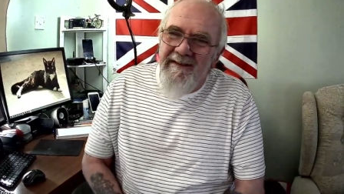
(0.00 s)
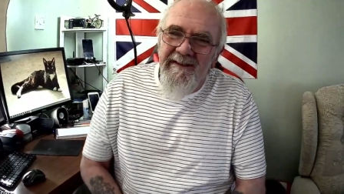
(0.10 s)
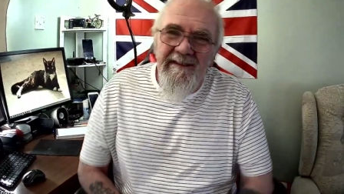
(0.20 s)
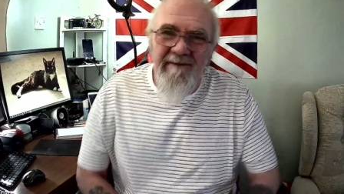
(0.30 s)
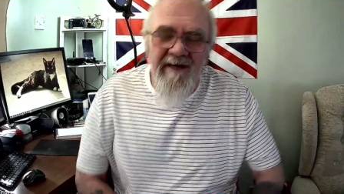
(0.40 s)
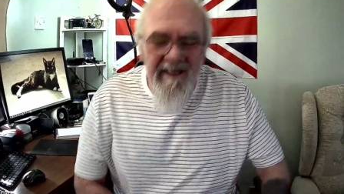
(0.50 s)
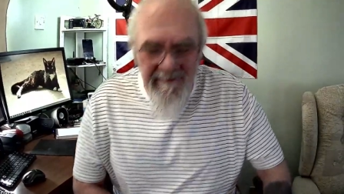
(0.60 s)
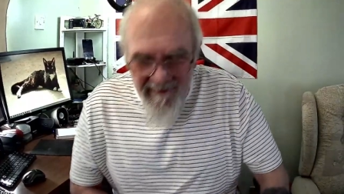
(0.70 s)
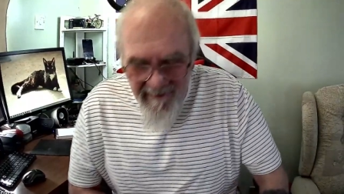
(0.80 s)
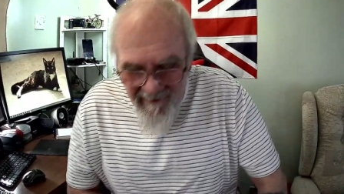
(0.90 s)
But
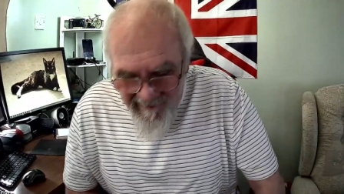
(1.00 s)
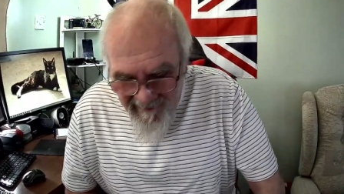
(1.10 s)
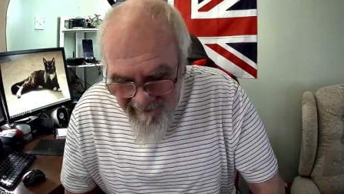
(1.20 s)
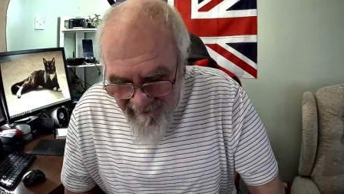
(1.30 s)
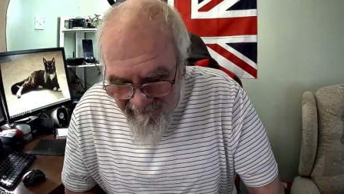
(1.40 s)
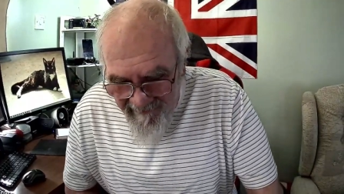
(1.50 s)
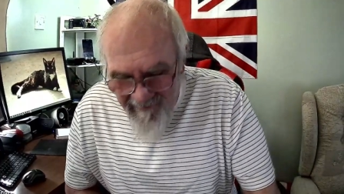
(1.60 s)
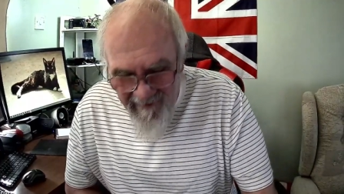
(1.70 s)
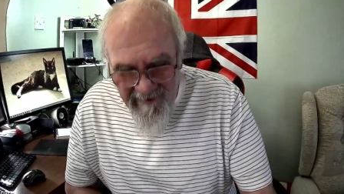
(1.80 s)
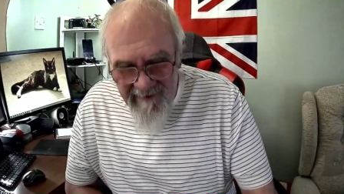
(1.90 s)
anyway, guys, I'll leave
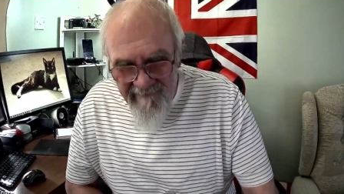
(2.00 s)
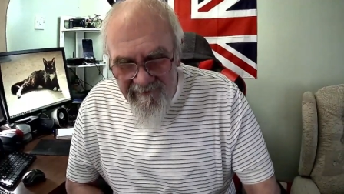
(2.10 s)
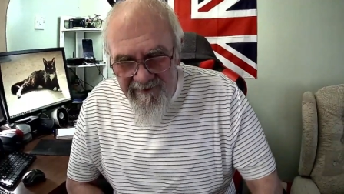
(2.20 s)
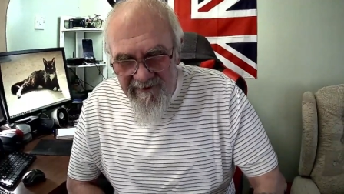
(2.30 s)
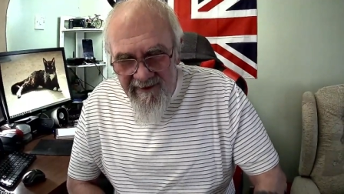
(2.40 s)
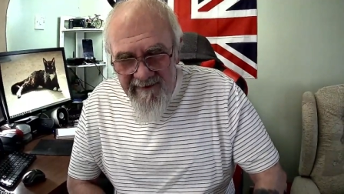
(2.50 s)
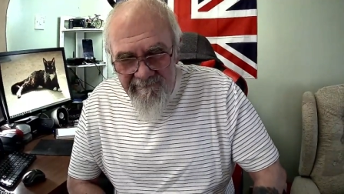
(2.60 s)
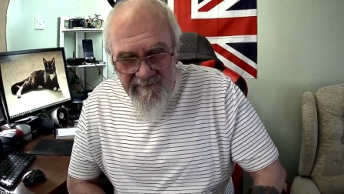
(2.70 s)
that there for today.